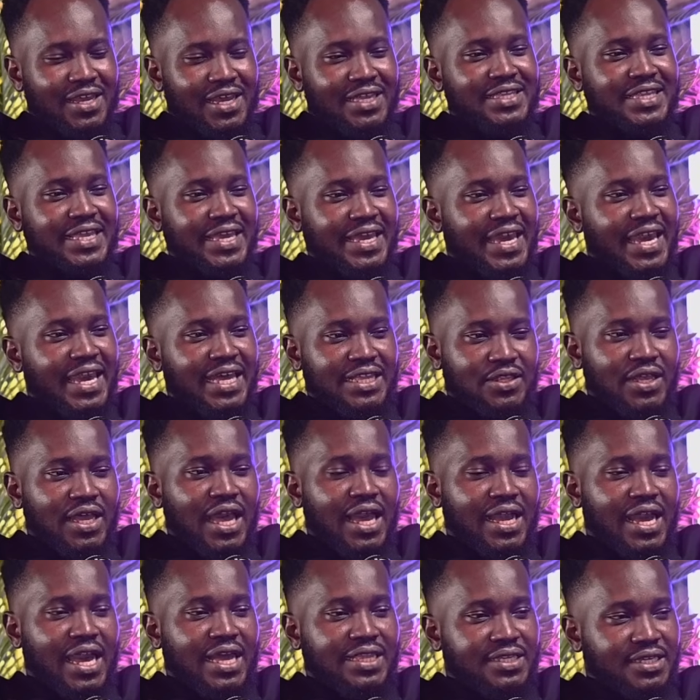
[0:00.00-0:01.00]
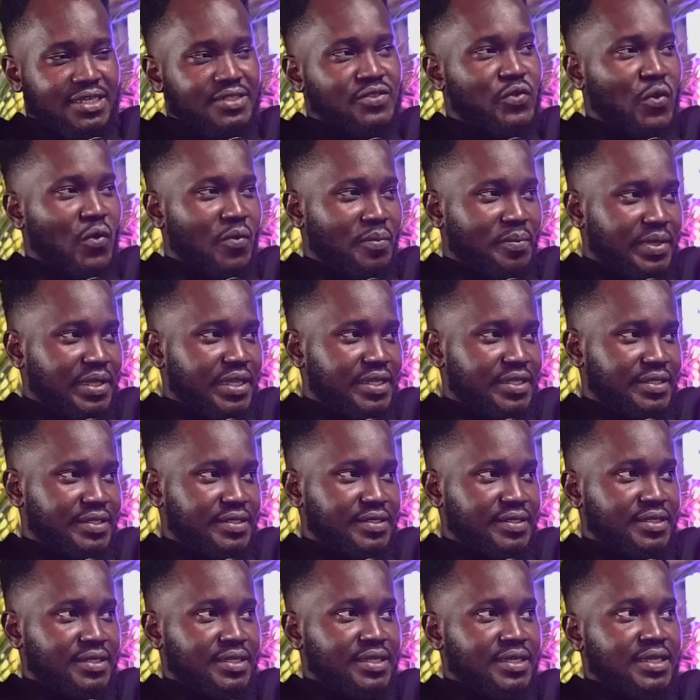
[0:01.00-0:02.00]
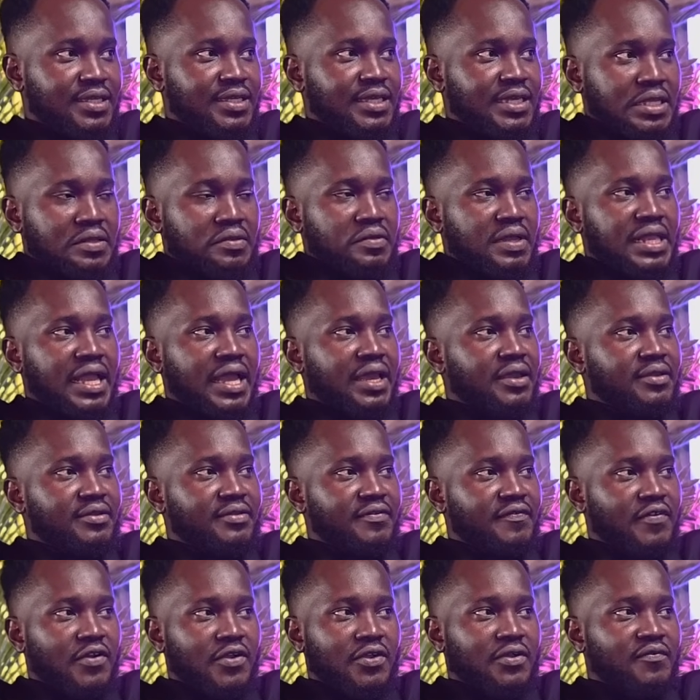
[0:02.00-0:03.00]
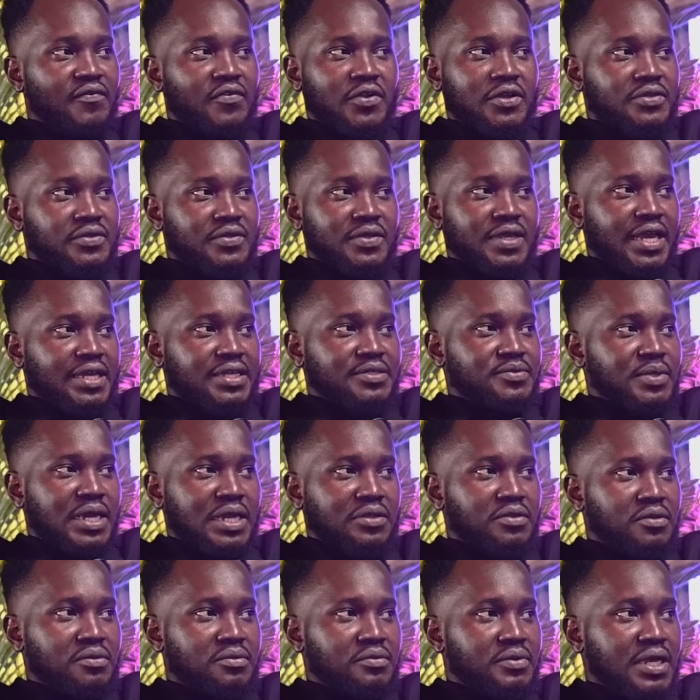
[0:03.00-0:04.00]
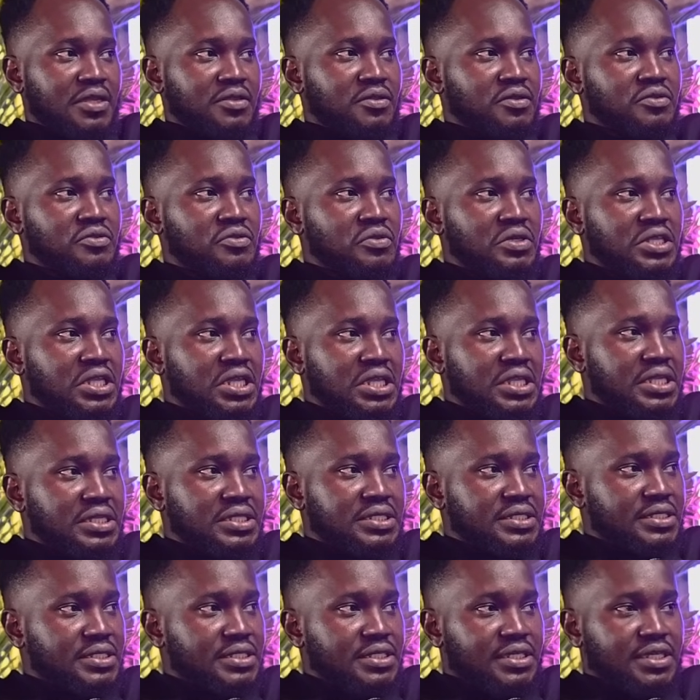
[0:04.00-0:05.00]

they heard Ghanaians complaining. And they were like, fuck you guys. We are not doing anything.